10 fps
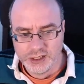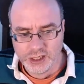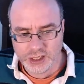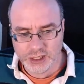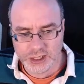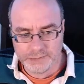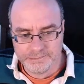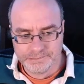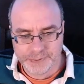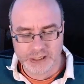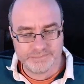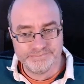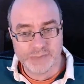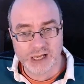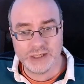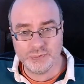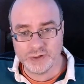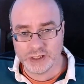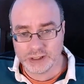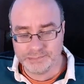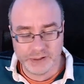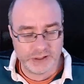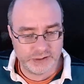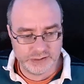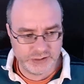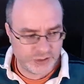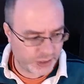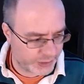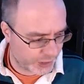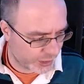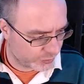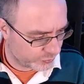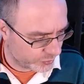but it might work. But I can't really